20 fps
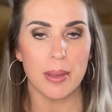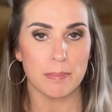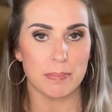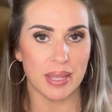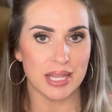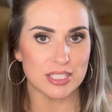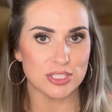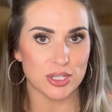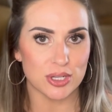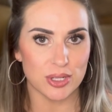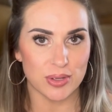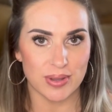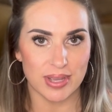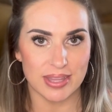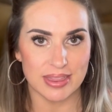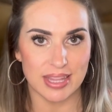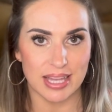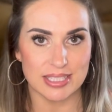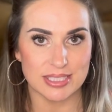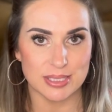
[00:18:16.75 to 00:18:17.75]
make sure you
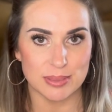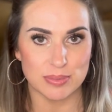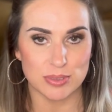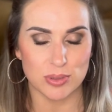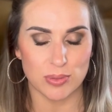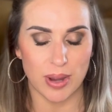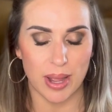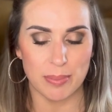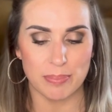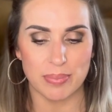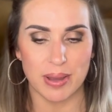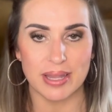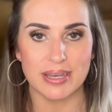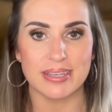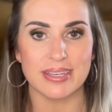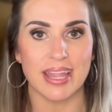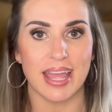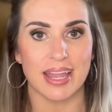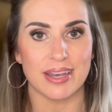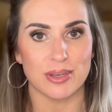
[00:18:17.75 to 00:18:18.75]
hit that subscribe
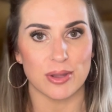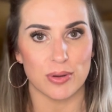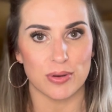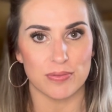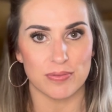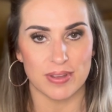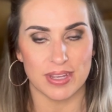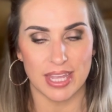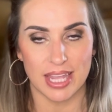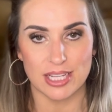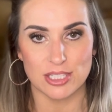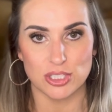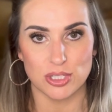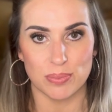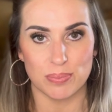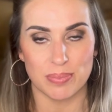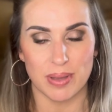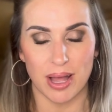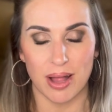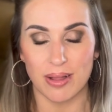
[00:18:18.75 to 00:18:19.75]
button and notification
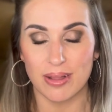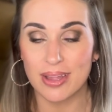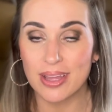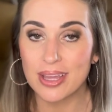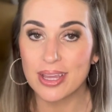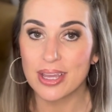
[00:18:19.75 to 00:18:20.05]
bell.